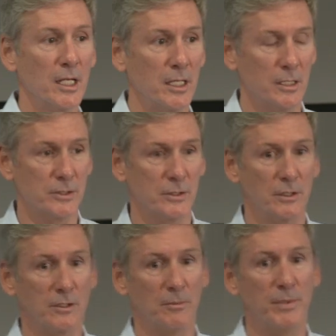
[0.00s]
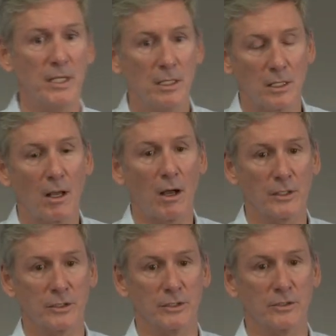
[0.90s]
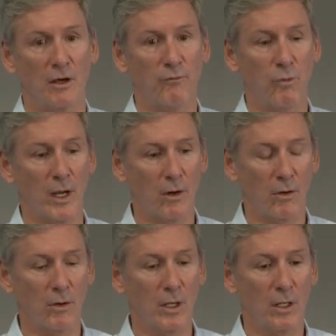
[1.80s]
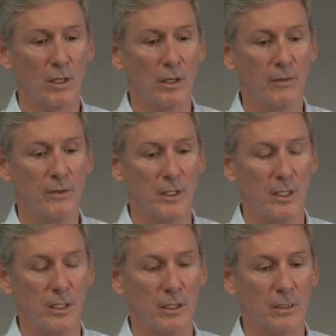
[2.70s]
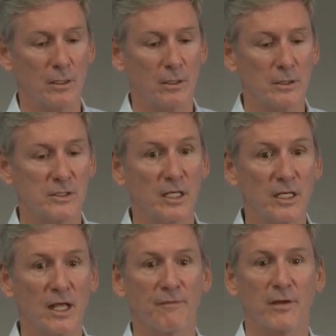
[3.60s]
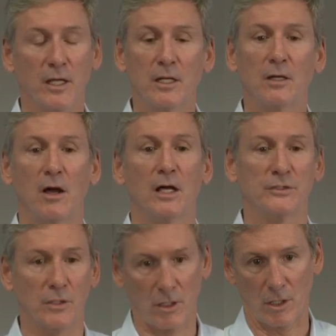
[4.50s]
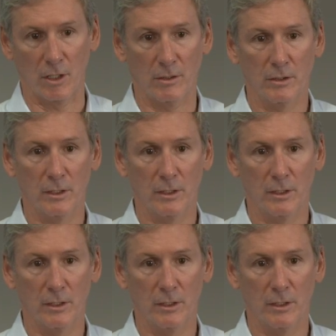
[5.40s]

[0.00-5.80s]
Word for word: is to be conscious of where the significant costs are.